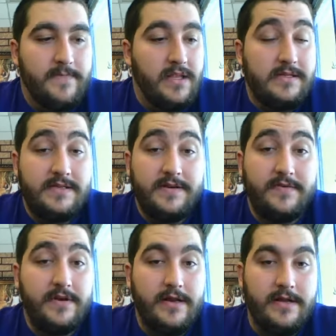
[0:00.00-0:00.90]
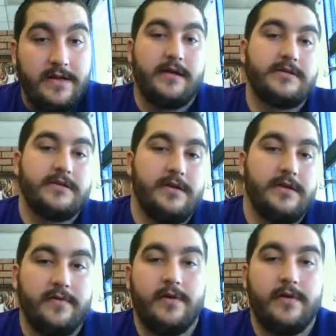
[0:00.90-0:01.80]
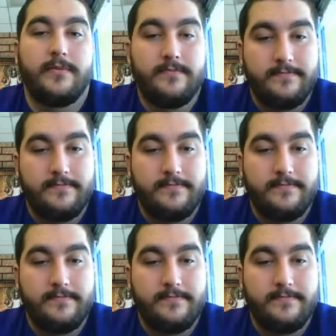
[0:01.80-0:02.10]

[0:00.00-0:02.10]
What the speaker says: that's it for today, guys. Have a good one.